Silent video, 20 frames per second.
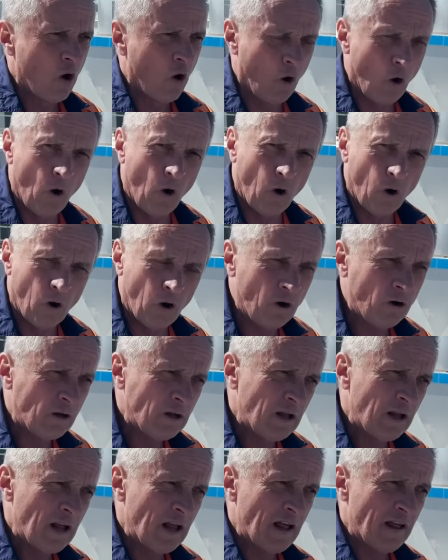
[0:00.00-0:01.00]
or
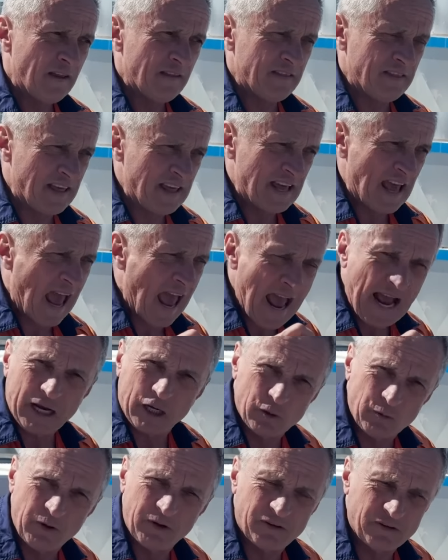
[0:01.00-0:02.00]
the
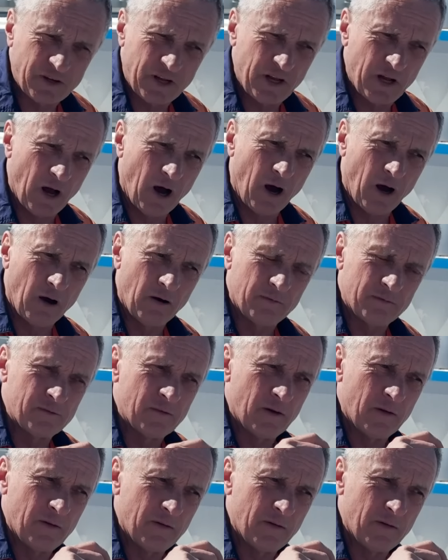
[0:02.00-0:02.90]
accuracy of